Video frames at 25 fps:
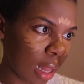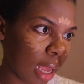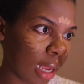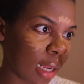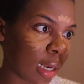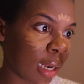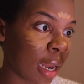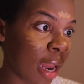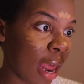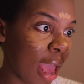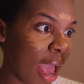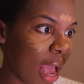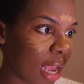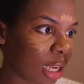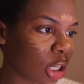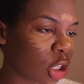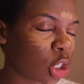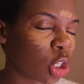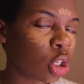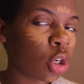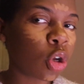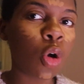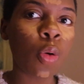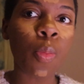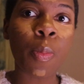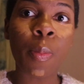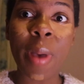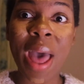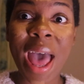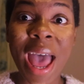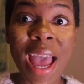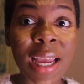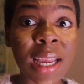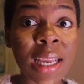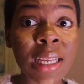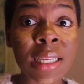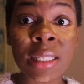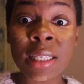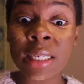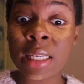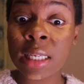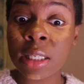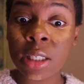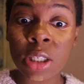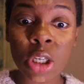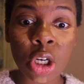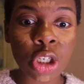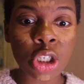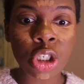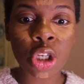like national
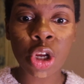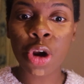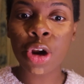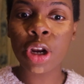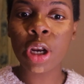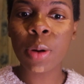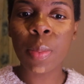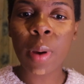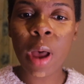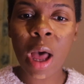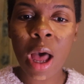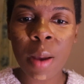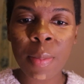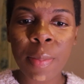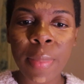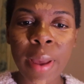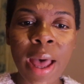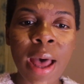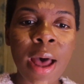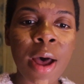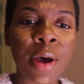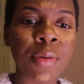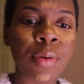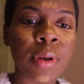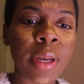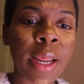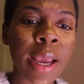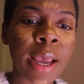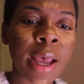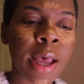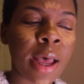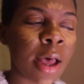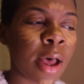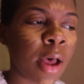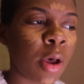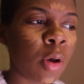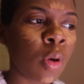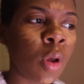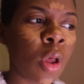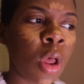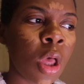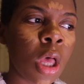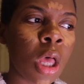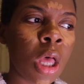magazines are starting to pop out now,